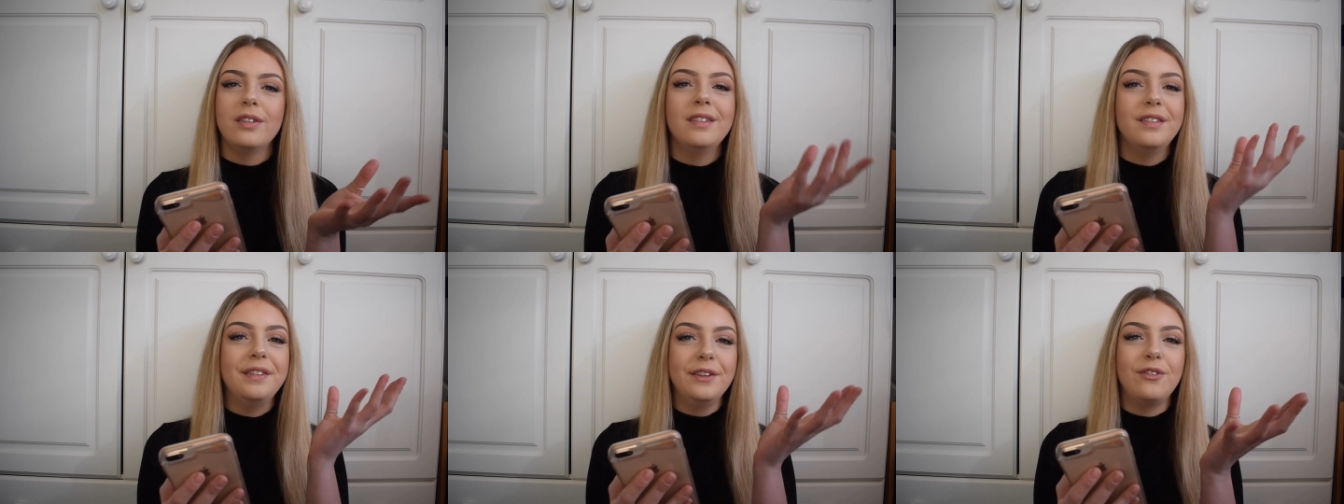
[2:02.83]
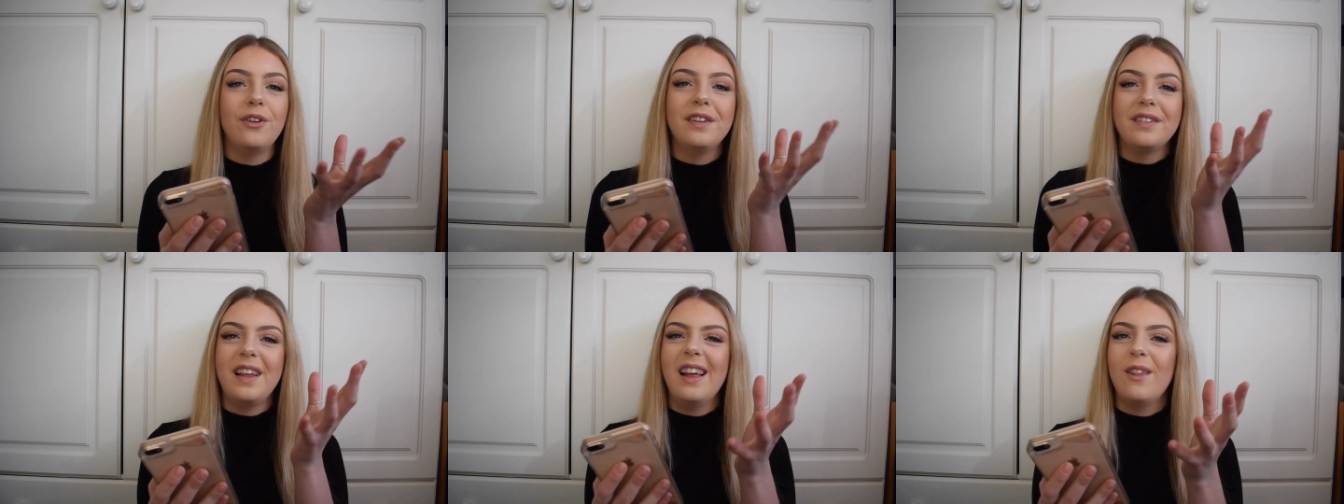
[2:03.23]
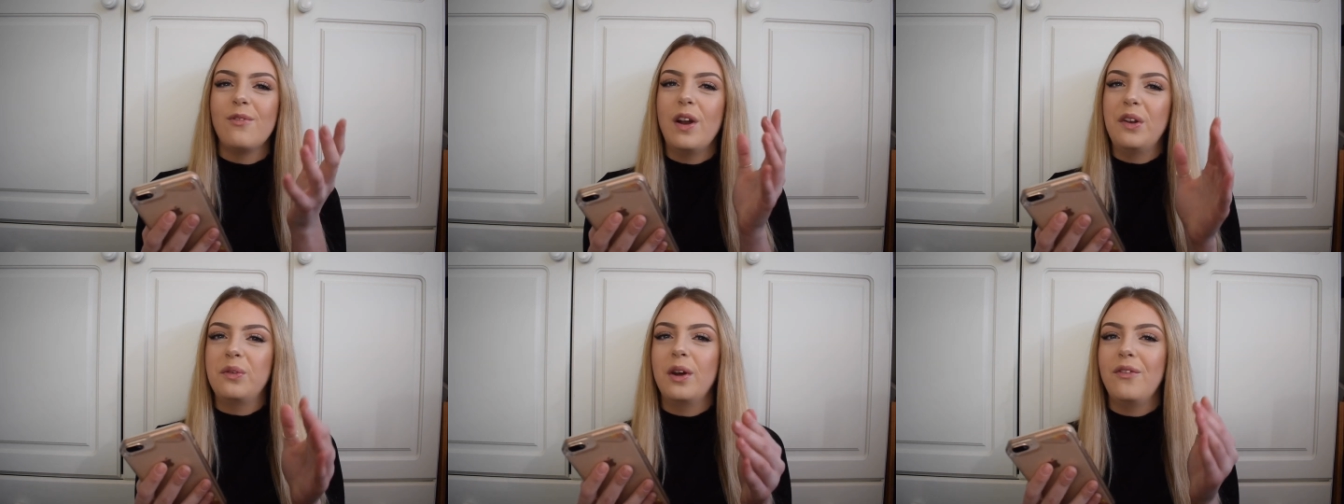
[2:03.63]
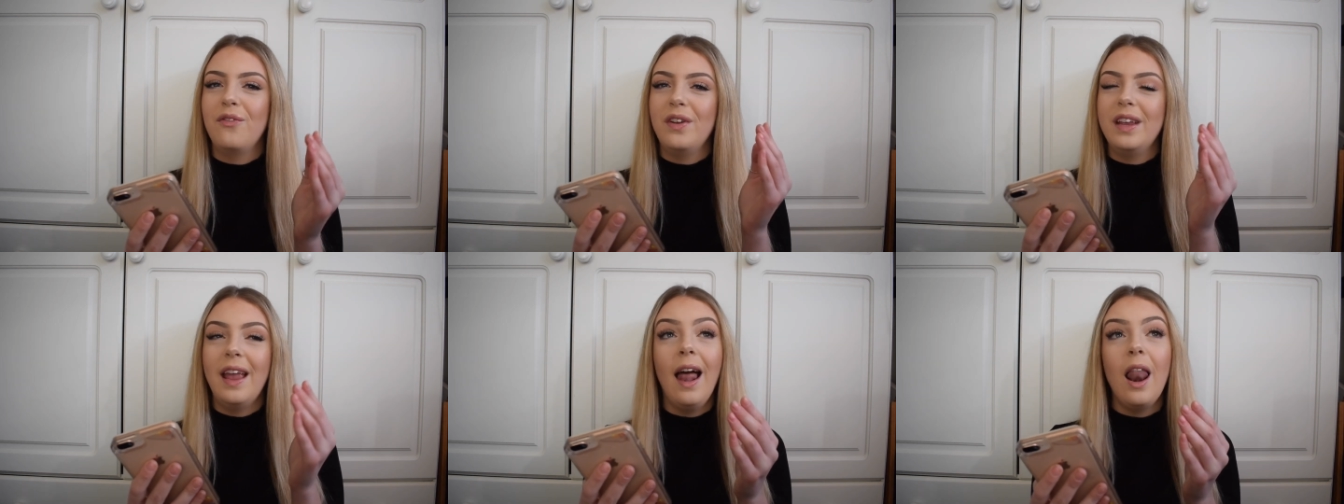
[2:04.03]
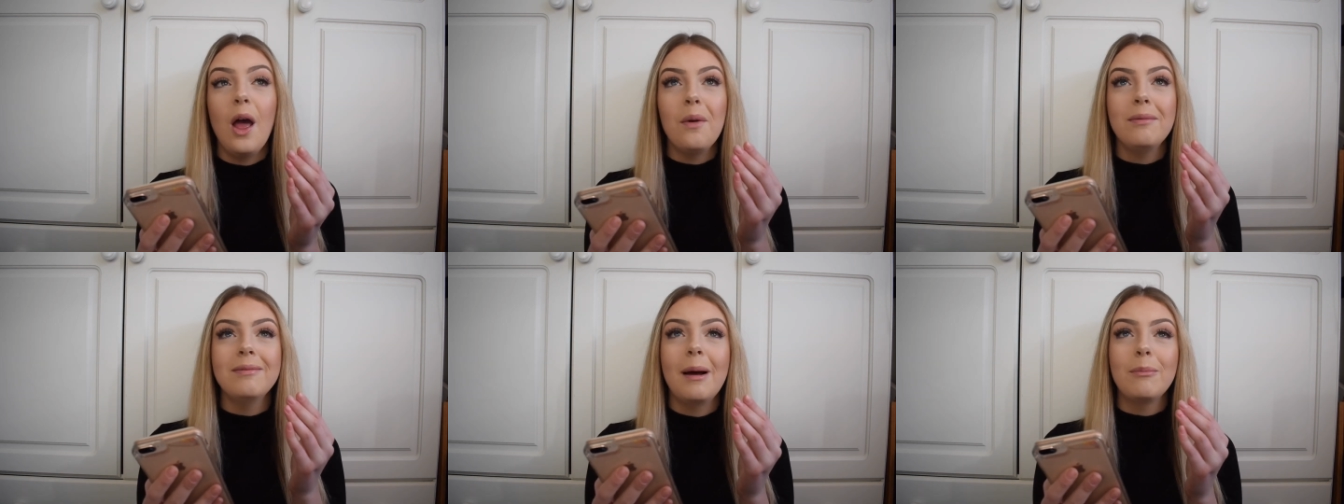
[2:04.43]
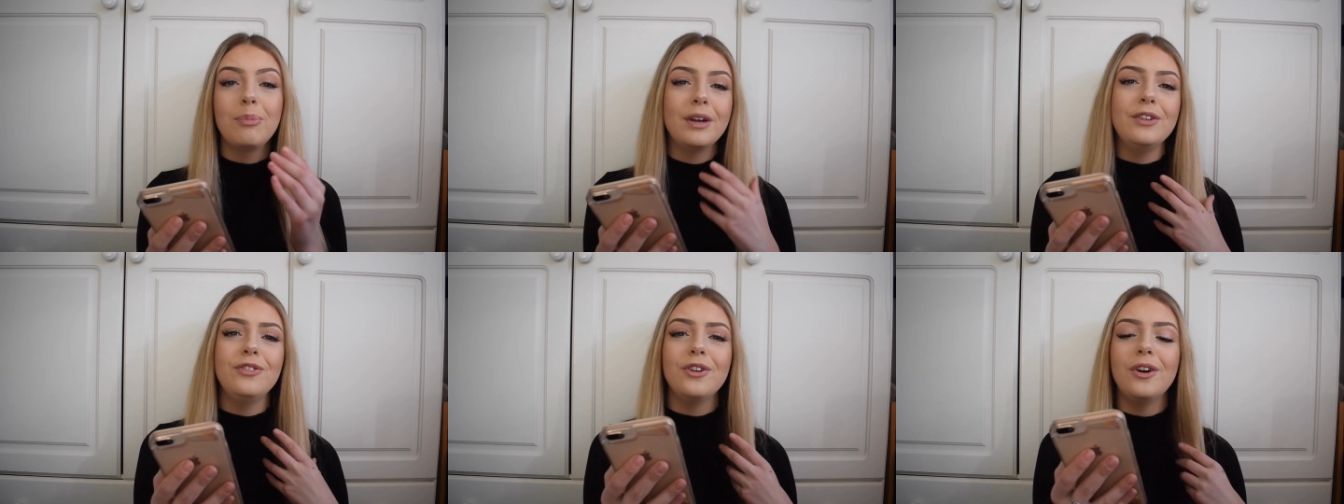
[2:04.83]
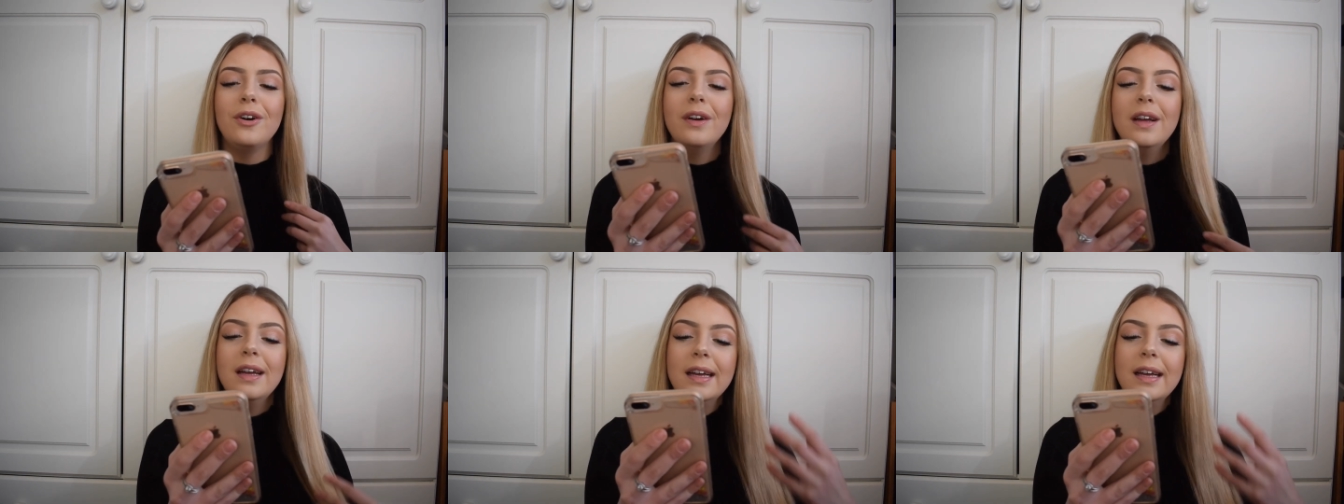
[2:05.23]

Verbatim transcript: Citron is like the French word for yellow, I'm pretty sure.